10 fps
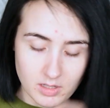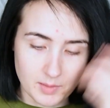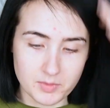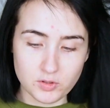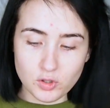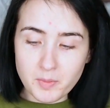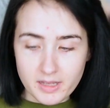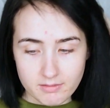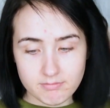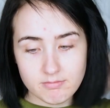I'm
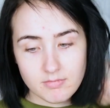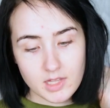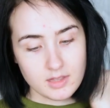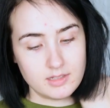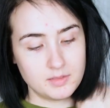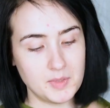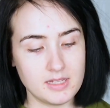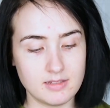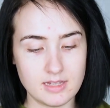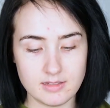assuming that this
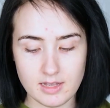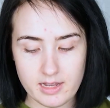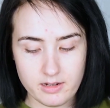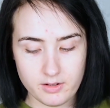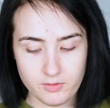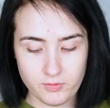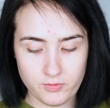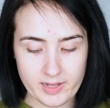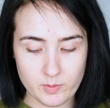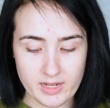means it's a kind of
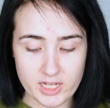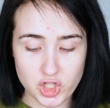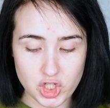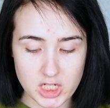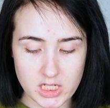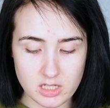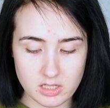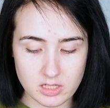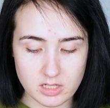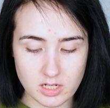
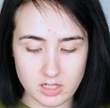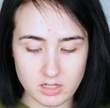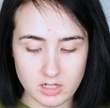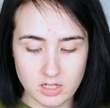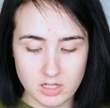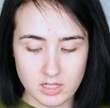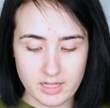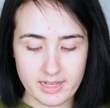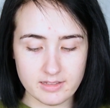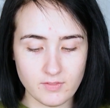foundation color. It
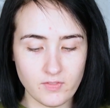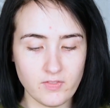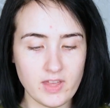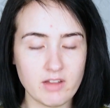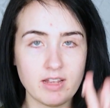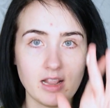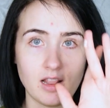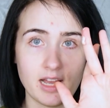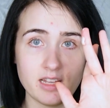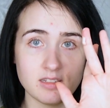has a very
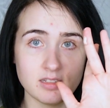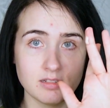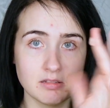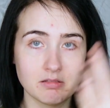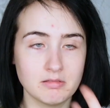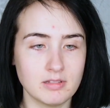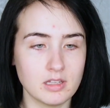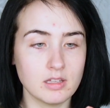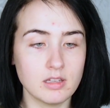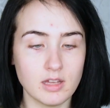light
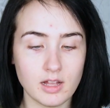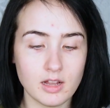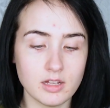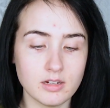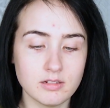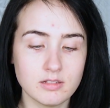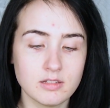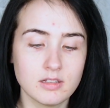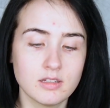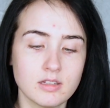color.
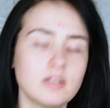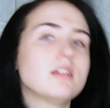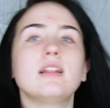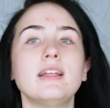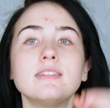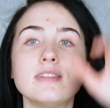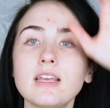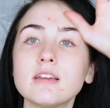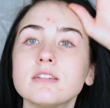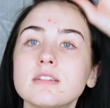Let's see.